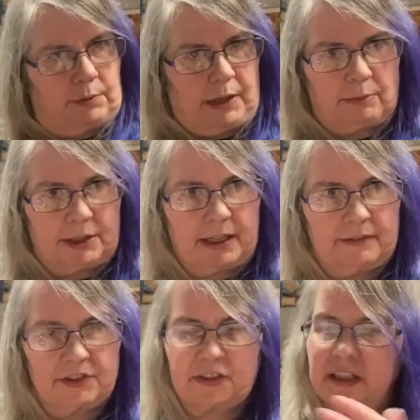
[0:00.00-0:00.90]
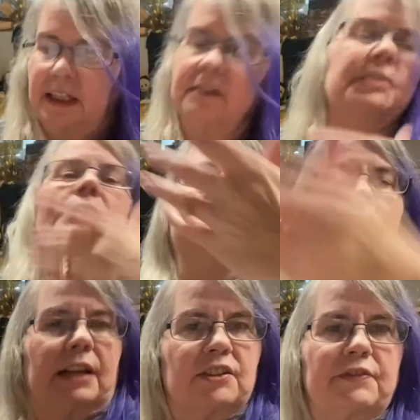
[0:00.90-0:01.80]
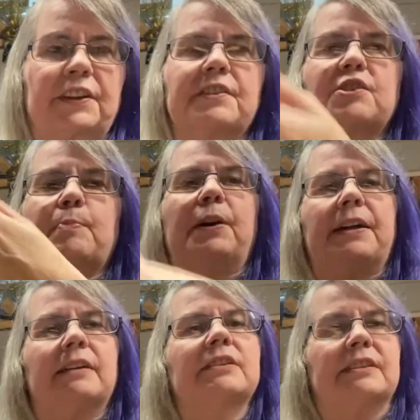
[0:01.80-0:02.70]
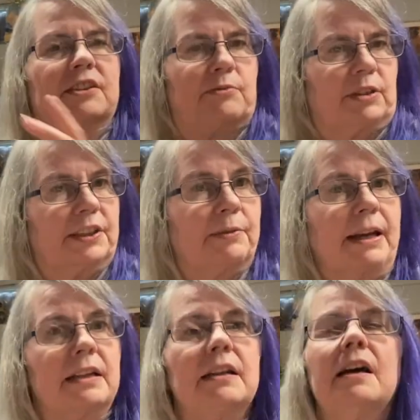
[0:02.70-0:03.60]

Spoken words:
now we're going to have this encounter and you guys figure this part out, and that's really great.